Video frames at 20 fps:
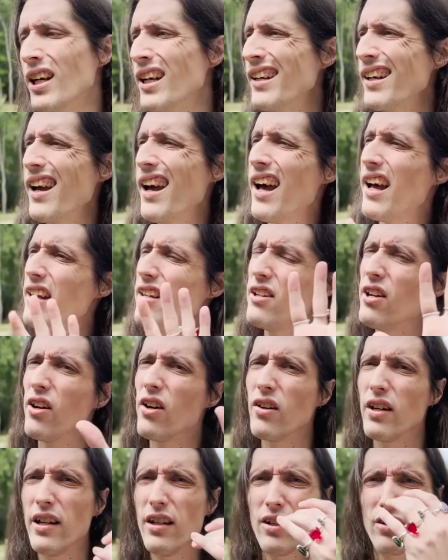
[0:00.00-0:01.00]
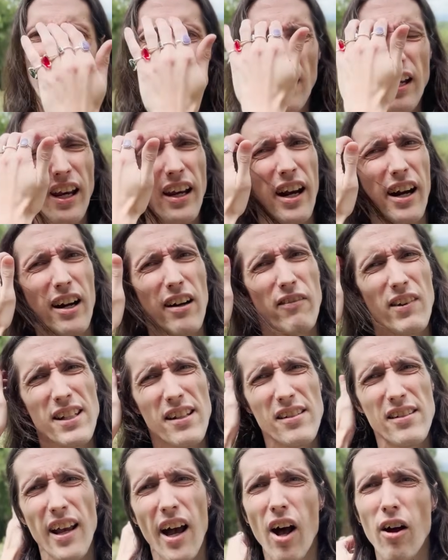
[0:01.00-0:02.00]
It'll take care of
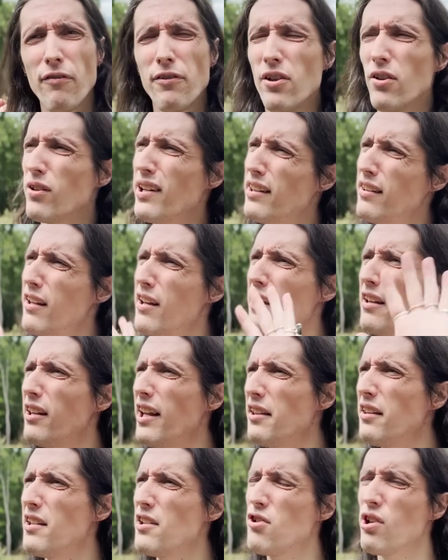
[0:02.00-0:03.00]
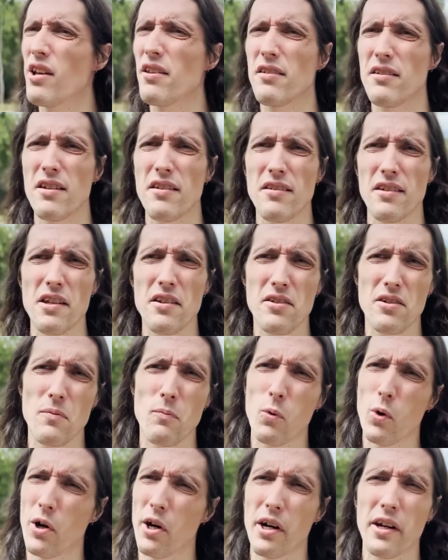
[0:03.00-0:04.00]
itself. Let the justice system
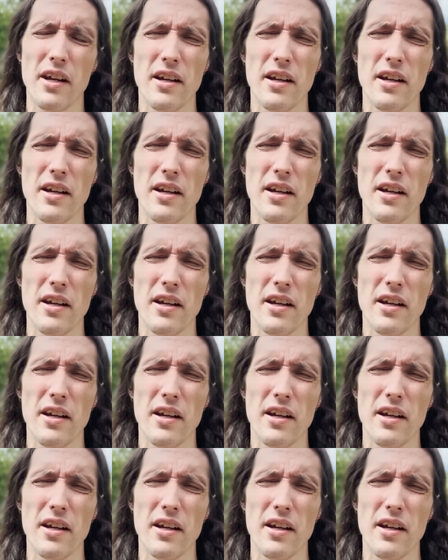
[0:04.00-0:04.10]
work.